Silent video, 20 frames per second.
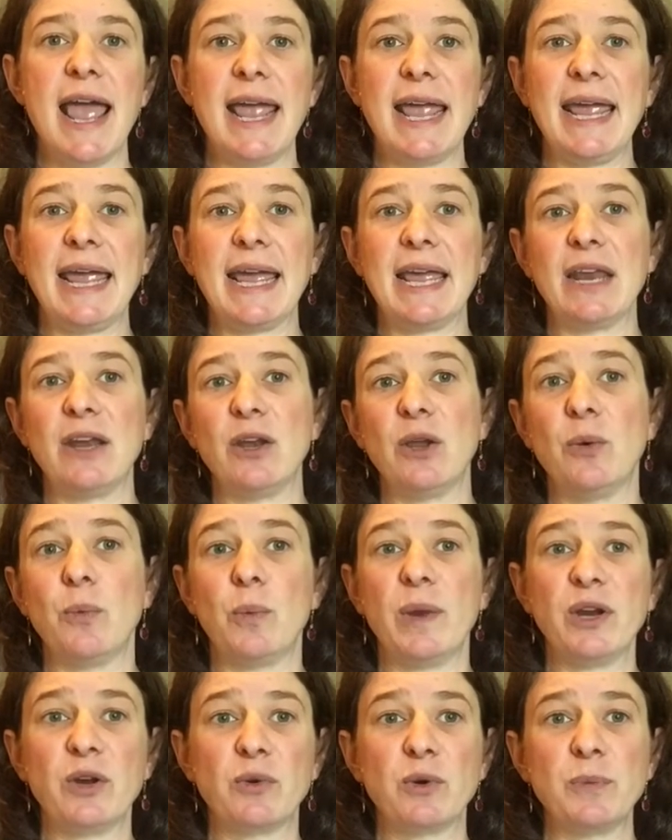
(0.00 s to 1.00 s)
And
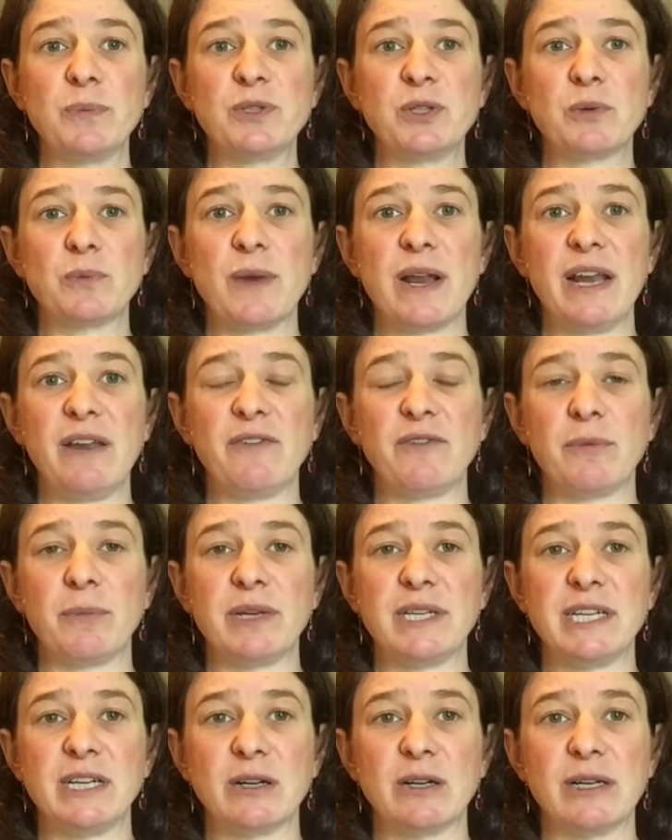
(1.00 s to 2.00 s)
when groups are ready for
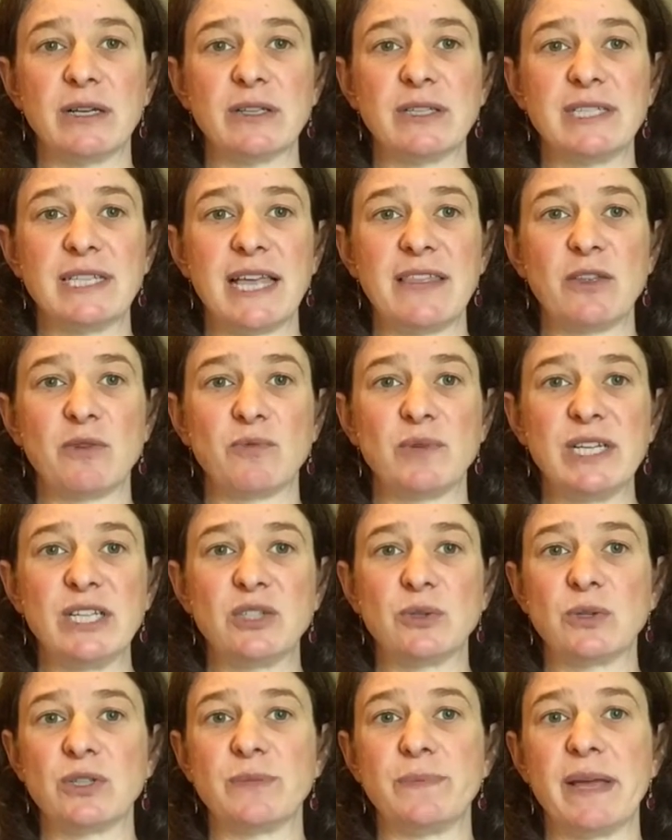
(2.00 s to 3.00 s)
materials, send the
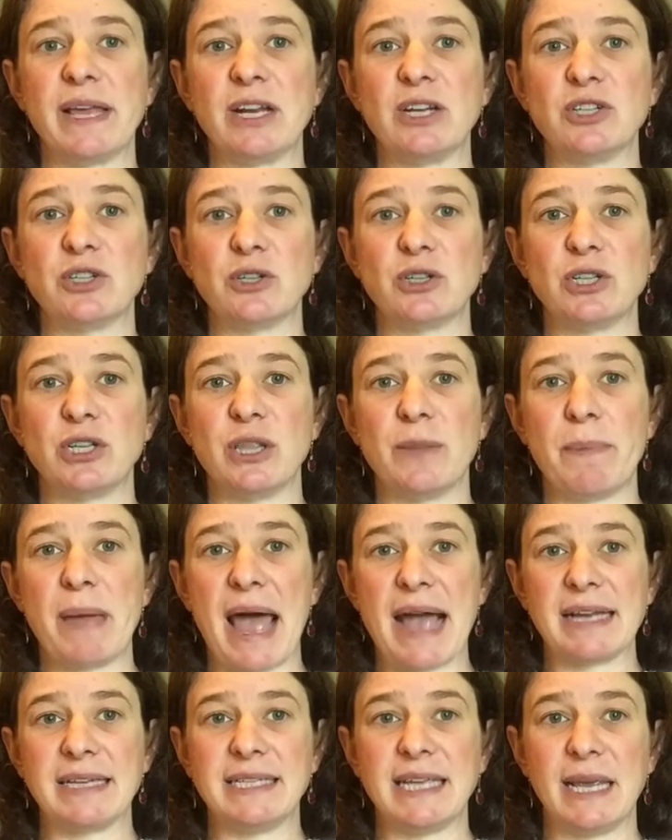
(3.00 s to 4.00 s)
resource manager to the
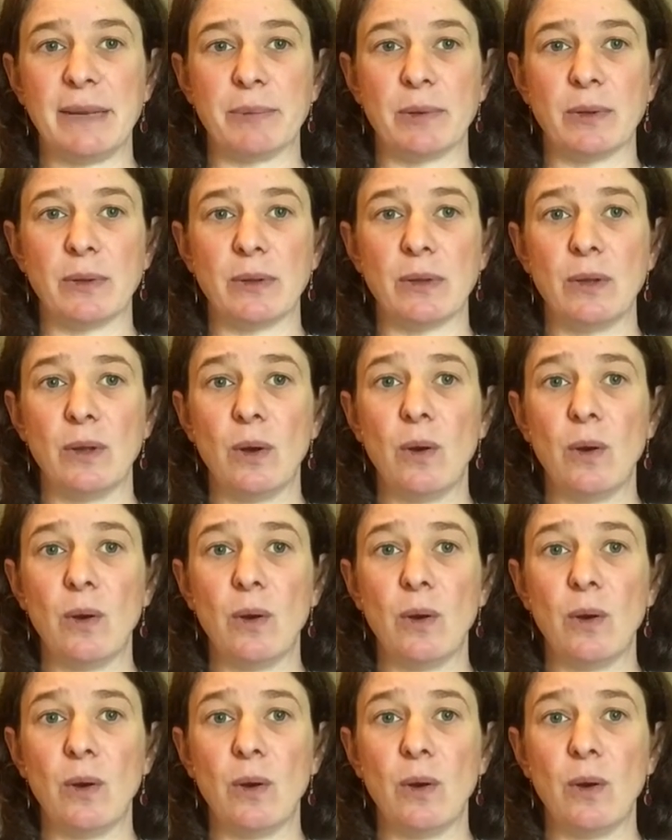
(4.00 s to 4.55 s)
back table.